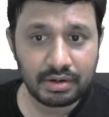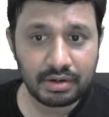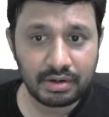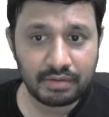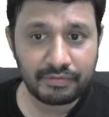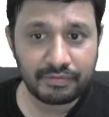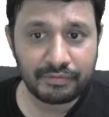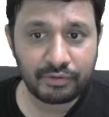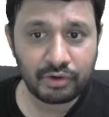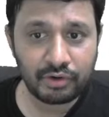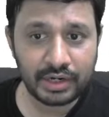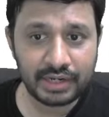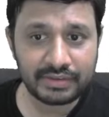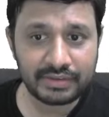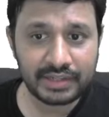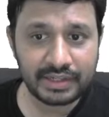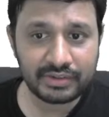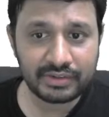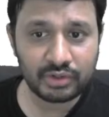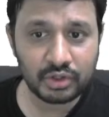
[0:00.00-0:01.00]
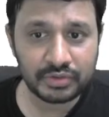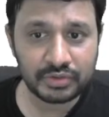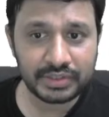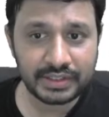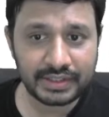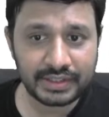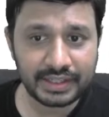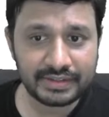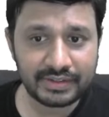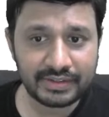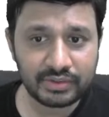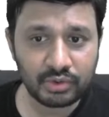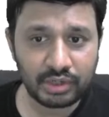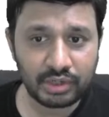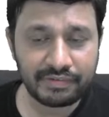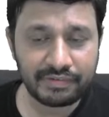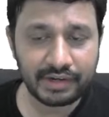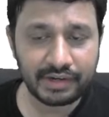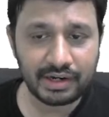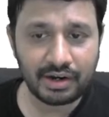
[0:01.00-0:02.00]
Fourier series coefficients exist only
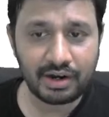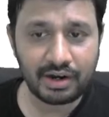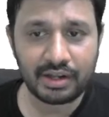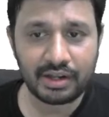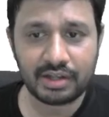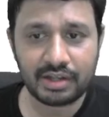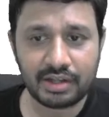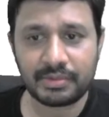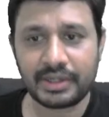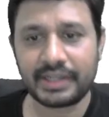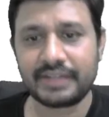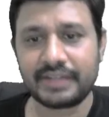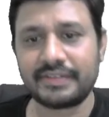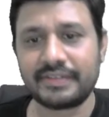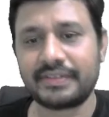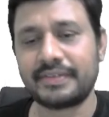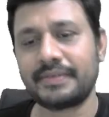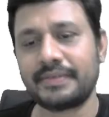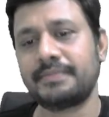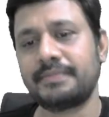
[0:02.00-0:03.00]
for odd harmonics.